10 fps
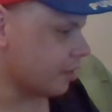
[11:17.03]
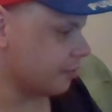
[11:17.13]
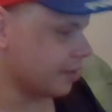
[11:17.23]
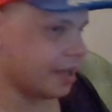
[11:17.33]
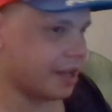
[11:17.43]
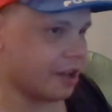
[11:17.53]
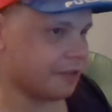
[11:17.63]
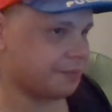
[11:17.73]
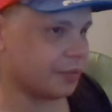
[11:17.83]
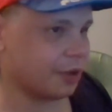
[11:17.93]
when I
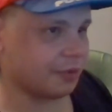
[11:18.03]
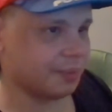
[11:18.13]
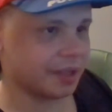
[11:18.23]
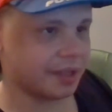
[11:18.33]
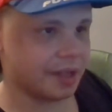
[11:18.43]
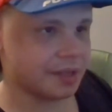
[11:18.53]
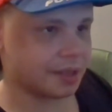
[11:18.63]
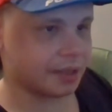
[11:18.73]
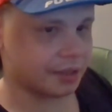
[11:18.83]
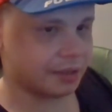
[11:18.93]
have Marvel Mondays
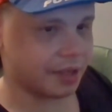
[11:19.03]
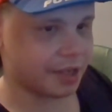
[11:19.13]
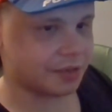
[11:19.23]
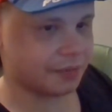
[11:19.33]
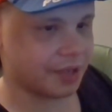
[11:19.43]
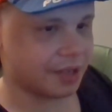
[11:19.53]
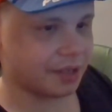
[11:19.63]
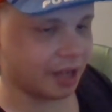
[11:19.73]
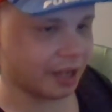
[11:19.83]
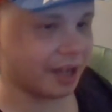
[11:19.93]
uh, next week.
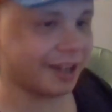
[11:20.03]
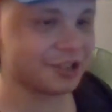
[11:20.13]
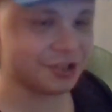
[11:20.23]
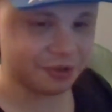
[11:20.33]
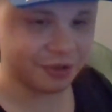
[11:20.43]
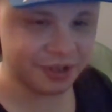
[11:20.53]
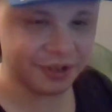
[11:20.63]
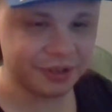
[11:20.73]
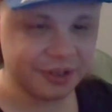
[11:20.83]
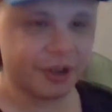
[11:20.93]
I, I, assure
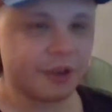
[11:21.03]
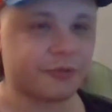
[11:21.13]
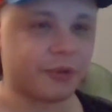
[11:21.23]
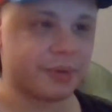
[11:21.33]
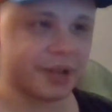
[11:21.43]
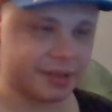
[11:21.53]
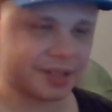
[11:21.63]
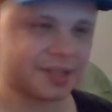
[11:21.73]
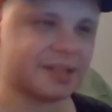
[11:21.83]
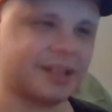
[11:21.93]
you, for real
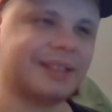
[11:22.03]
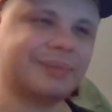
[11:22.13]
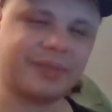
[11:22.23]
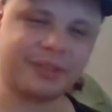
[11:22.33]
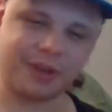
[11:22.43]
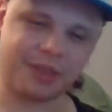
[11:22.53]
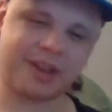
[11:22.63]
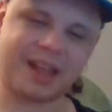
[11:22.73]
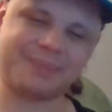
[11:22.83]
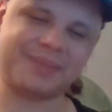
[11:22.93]
this time, whether
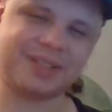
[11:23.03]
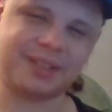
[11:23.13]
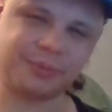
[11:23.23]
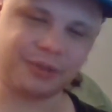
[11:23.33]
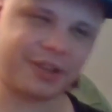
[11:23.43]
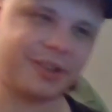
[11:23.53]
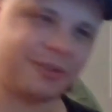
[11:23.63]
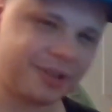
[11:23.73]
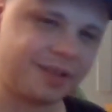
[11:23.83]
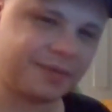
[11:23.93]
it happens in the morning
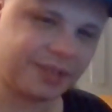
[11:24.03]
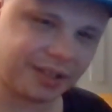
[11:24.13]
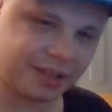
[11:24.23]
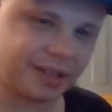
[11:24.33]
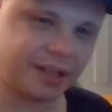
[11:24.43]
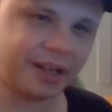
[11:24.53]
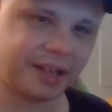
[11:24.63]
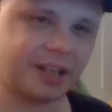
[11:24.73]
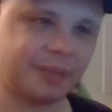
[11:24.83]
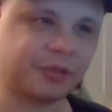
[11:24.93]
or evening, I
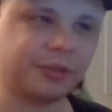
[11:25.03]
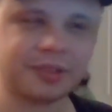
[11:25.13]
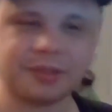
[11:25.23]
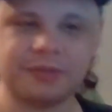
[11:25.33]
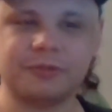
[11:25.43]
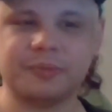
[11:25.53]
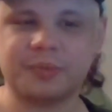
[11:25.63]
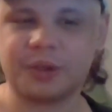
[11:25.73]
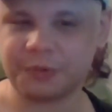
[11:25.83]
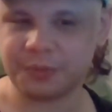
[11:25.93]
am going to do
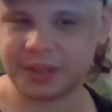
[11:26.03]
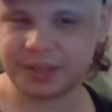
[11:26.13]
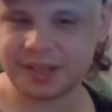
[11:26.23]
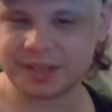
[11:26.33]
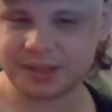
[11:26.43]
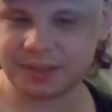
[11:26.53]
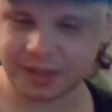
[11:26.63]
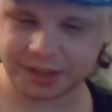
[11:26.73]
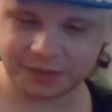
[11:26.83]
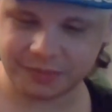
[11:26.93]
Marvel Mondays
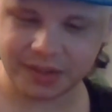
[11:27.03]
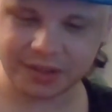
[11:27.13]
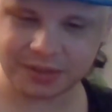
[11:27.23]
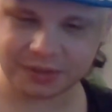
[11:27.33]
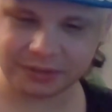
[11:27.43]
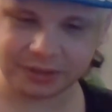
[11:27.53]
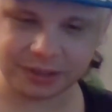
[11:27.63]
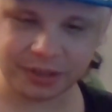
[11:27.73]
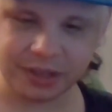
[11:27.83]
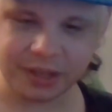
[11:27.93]
next week. So, uh,